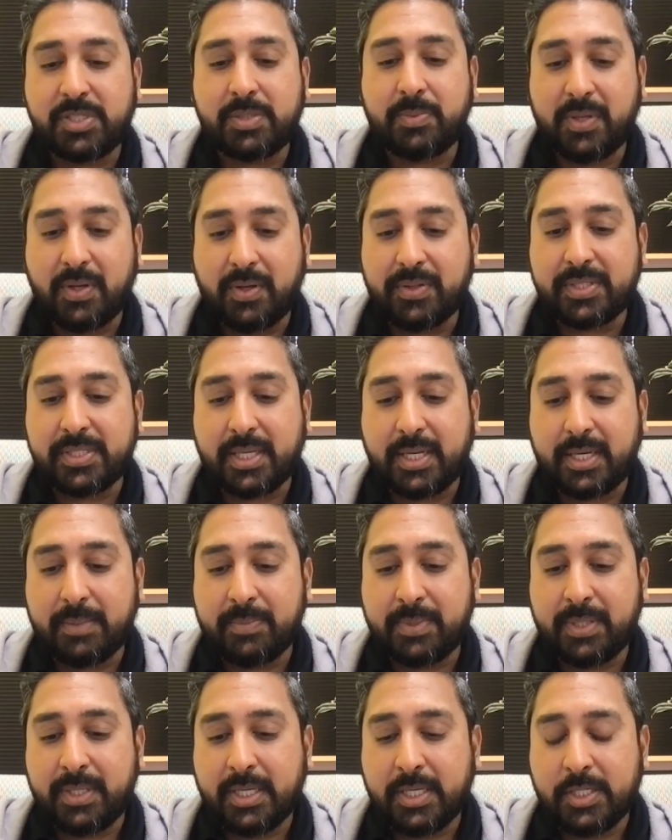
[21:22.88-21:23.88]
to me all the time.
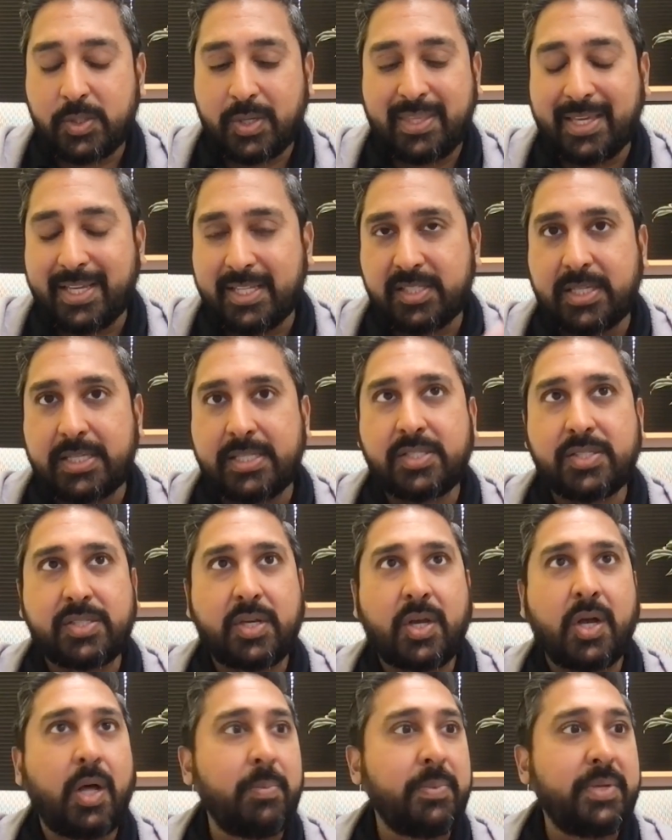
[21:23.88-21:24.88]
So I think it's just a
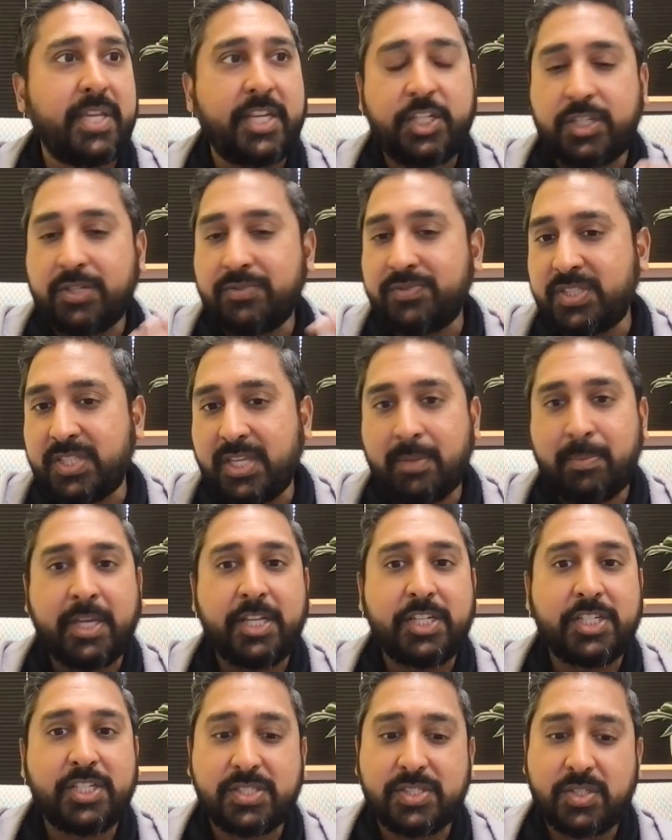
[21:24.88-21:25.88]
culmination of seeing
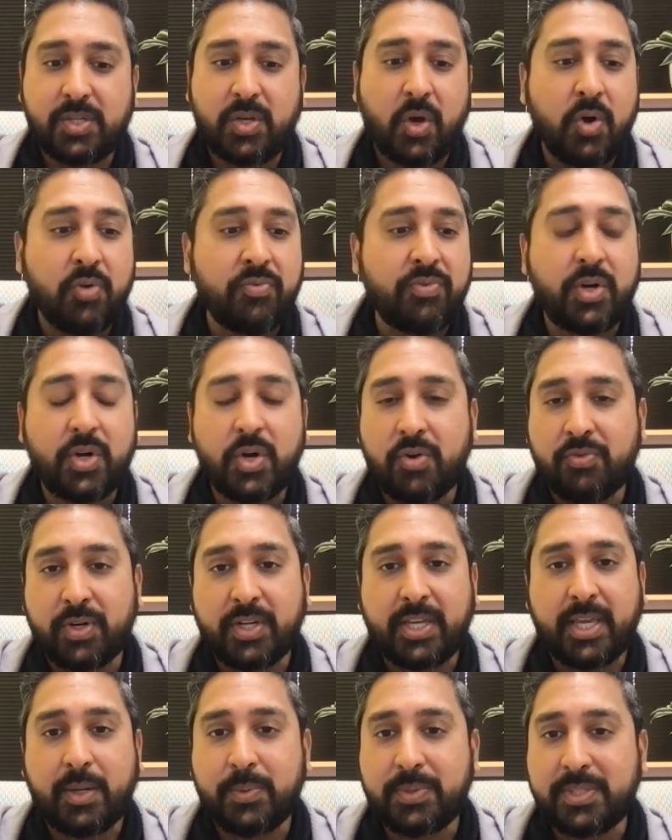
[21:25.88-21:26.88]
patients over and over
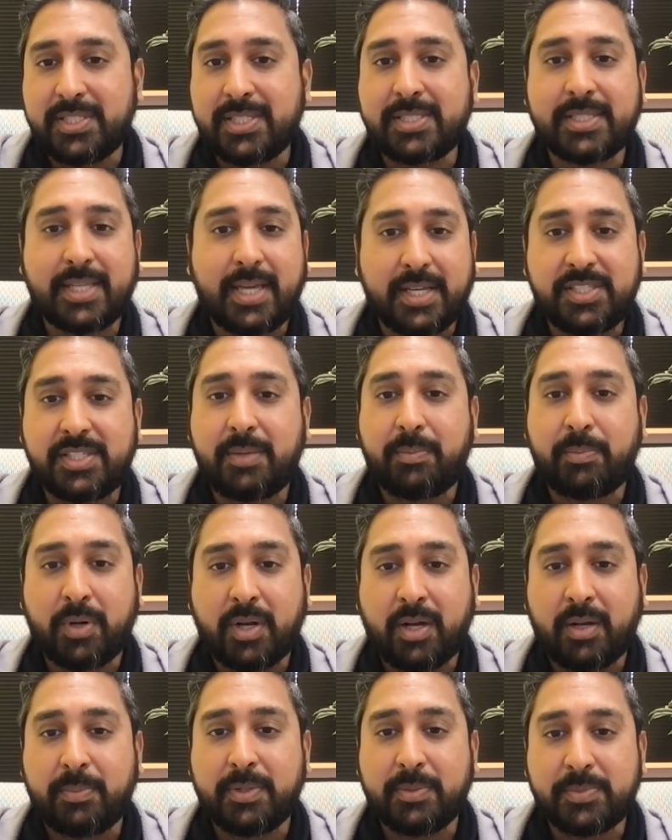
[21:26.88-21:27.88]
again with these exact same
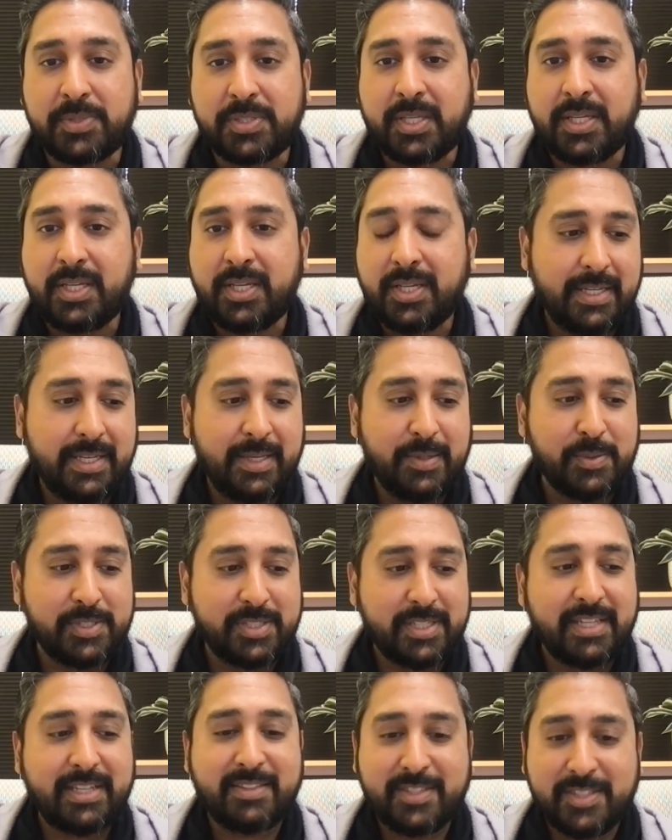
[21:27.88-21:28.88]
problems. It was
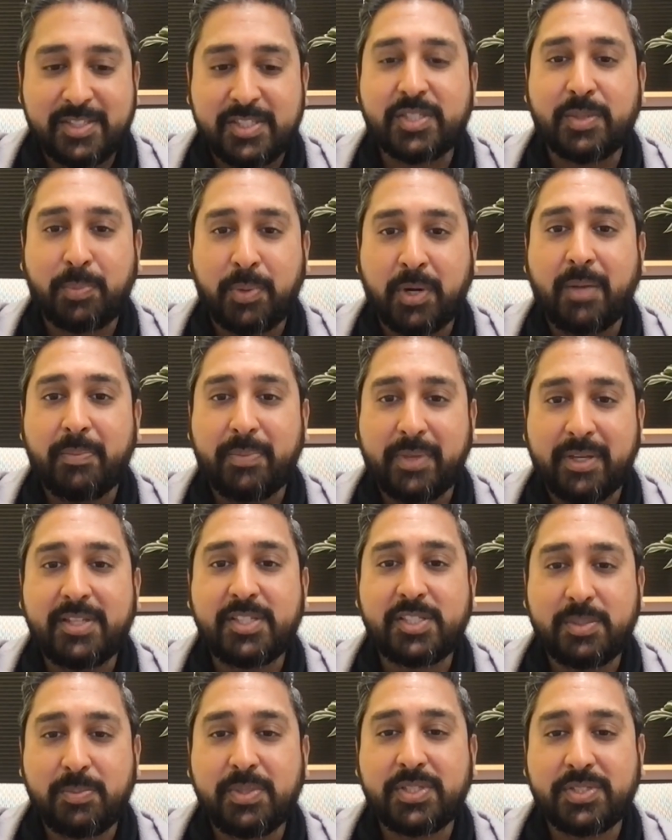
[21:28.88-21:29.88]
like, this is a problem that needs to be